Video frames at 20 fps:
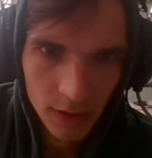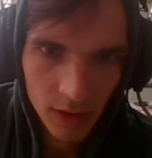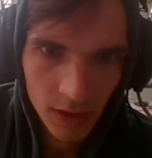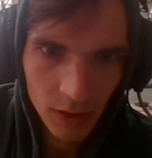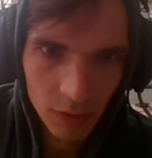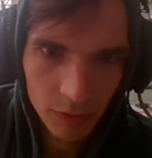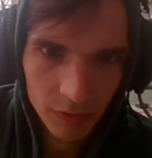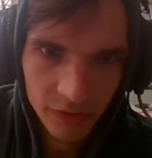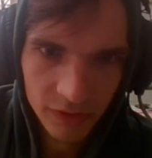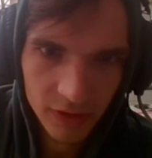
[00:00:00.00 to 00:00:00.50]
I
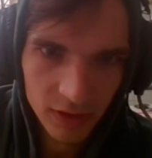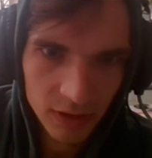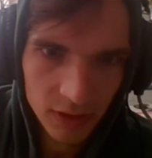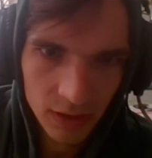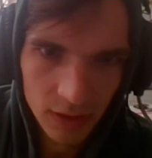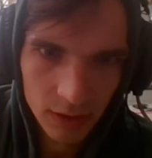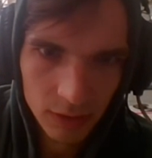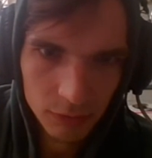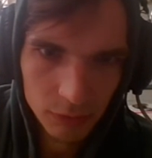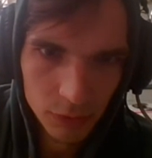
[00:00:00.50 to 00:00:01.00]
was
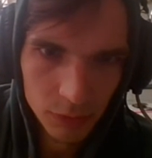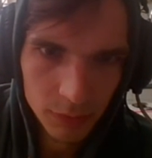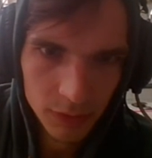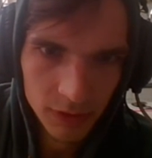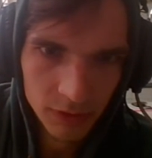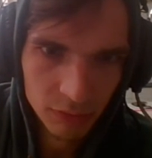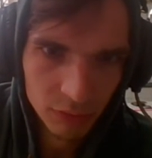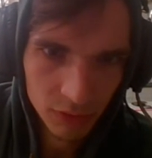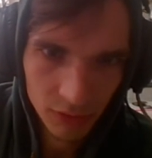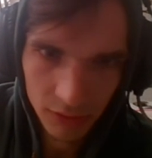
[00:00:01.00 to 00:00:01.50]
thinking it will be
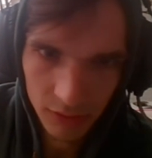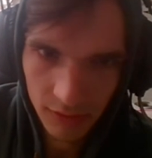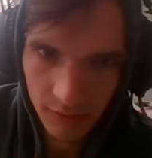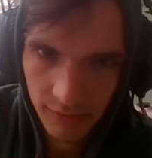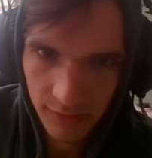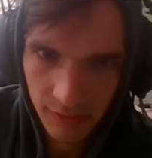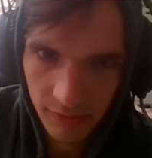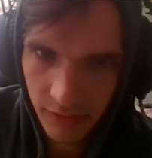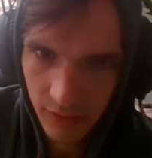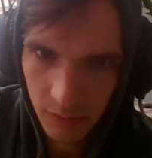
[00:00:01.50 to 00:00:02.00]

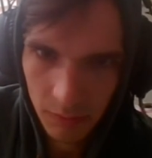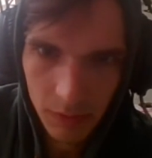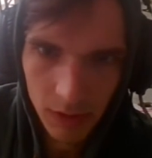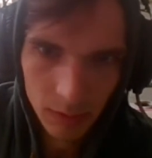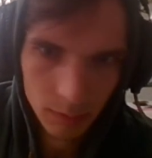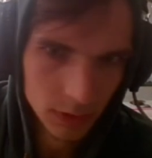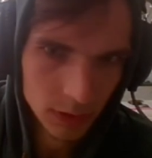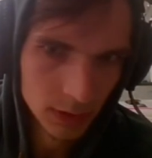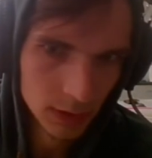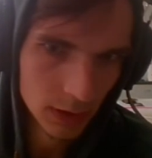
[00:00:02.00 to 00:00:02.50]
350
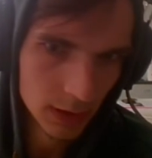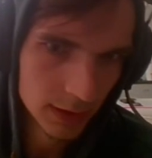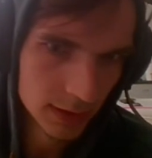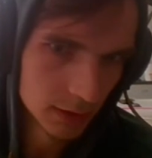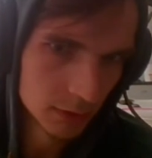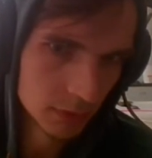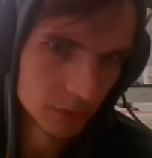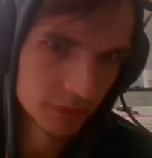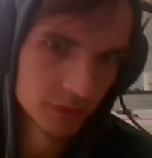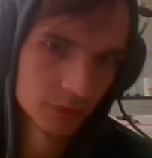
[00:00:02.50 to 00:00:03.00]
maybe, like
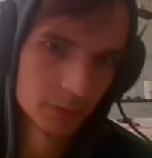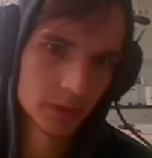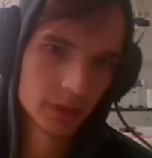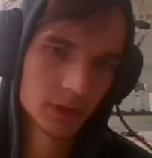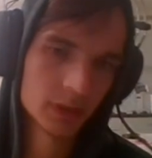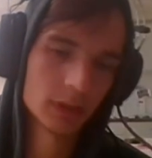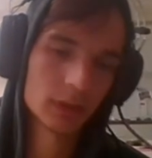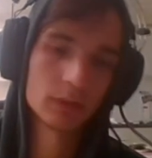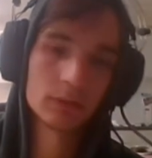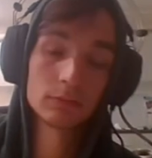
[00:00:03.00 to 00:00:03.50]
I was
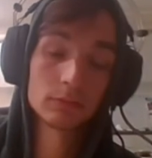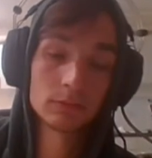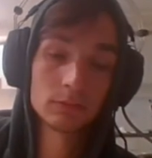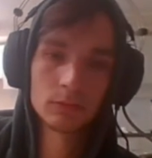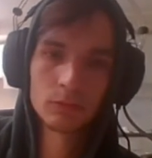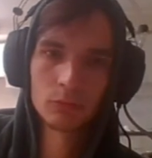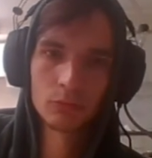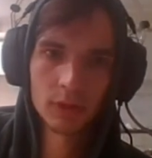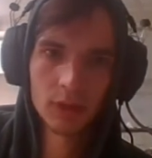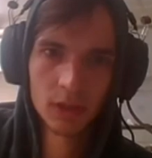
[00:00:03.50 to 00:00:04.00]
already
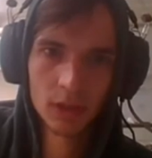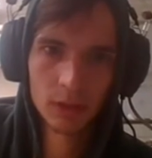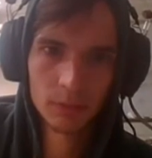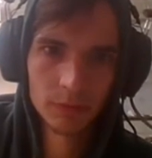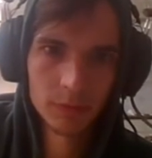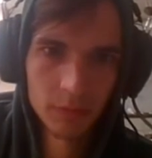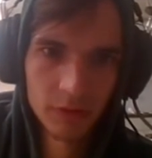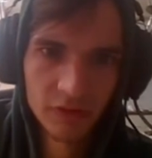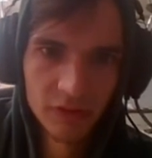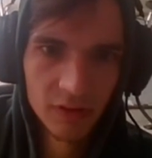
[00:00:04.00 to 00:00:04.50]
really
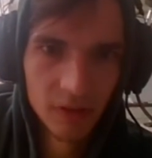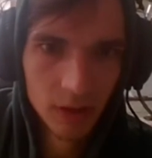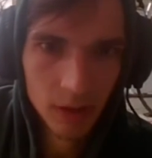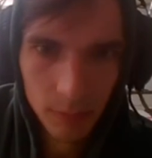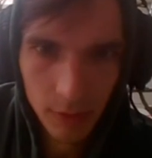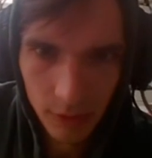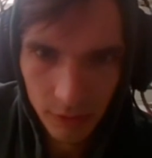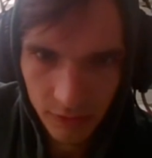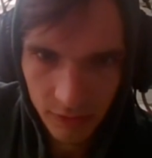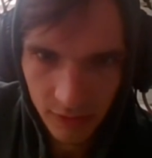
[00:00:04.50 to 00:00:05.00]
optimistic
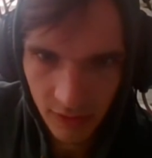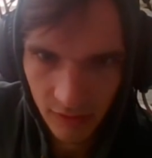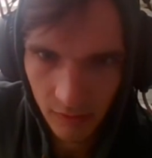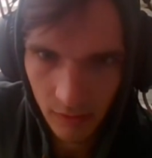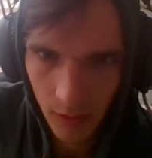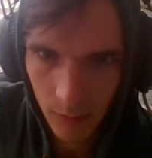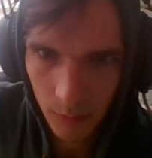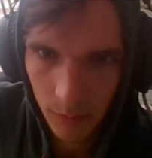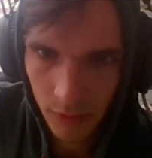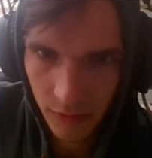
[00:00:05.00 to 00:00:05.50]
about
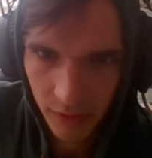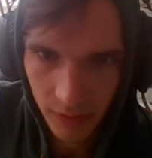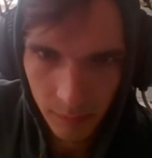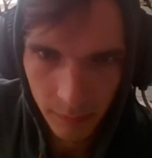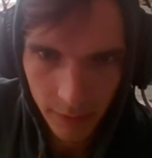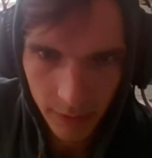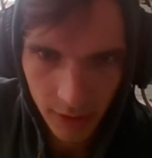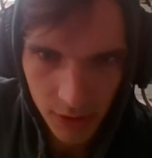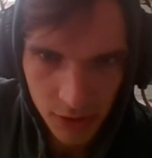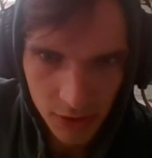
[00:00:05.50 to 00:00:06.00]
Tesla, but
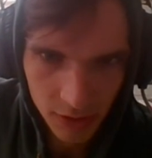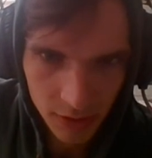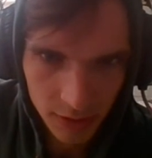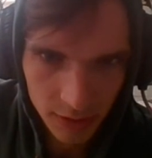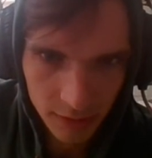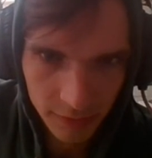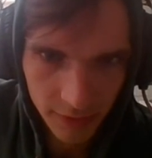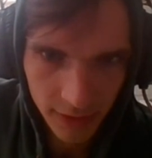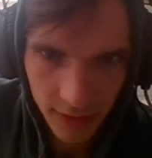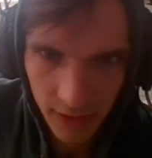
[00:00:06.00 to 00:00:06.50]
imagine
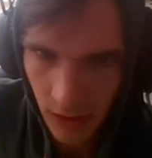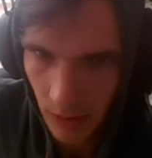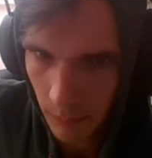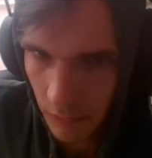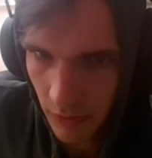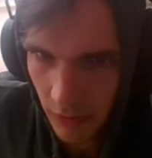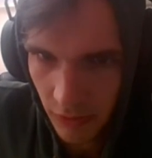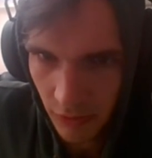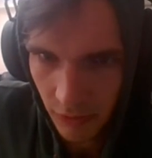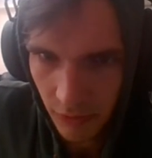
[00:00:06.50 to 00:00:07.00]
if I kept
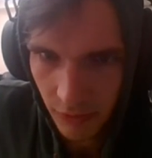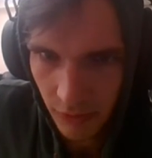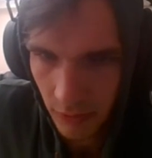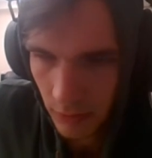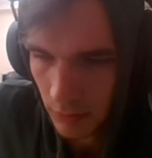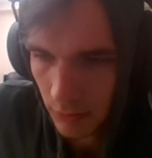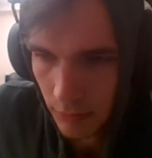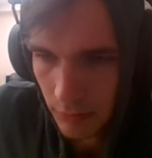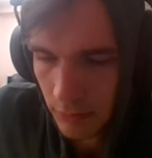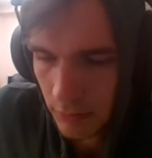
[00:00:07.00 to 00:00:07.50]
it
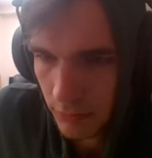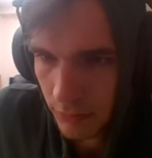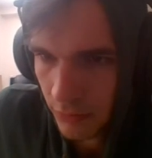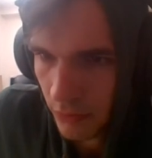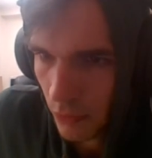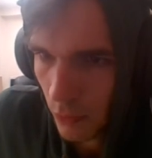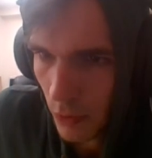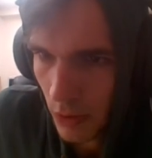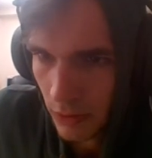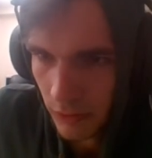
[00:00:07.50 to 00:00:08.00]
until the
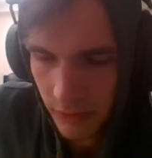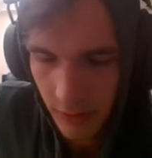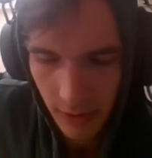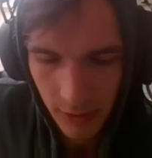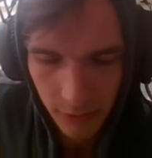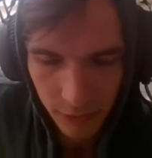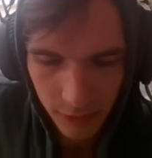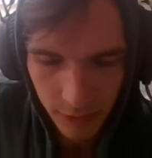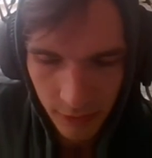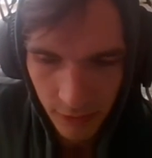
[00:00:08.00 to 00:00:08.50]

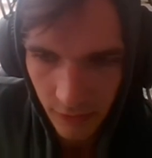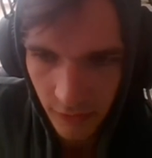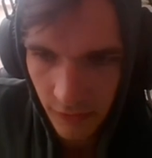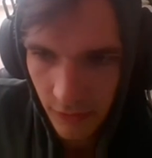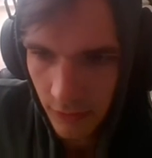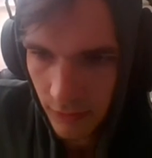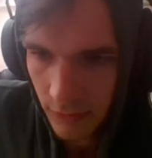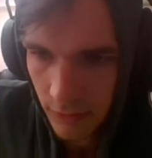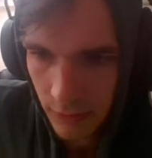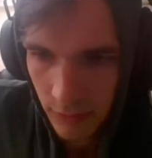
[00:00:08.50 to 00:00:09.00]

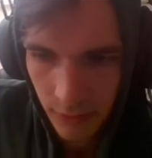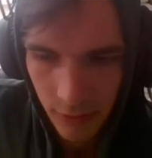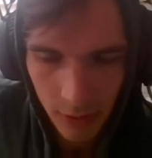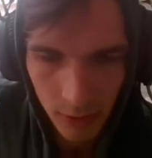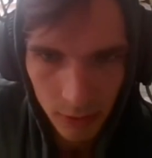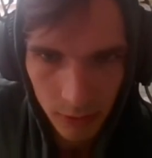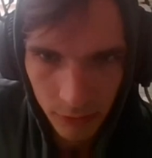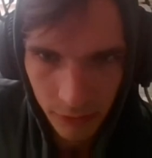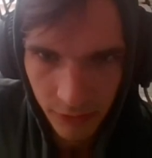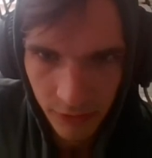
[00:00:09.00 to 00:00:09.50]

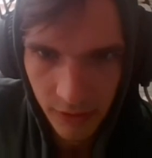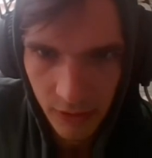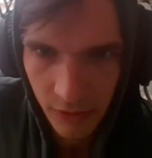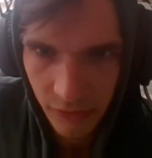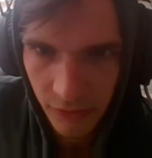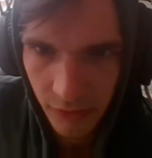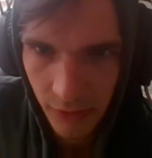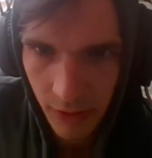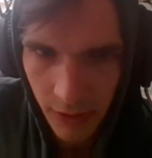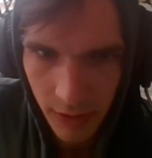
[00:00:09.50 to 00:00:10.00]
$1,000 it is
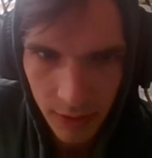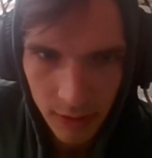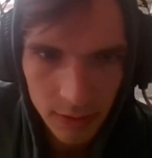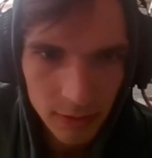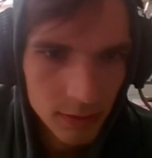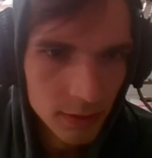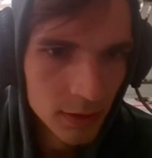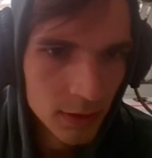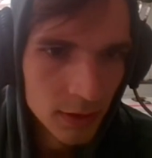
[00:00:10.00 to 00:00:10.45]
today,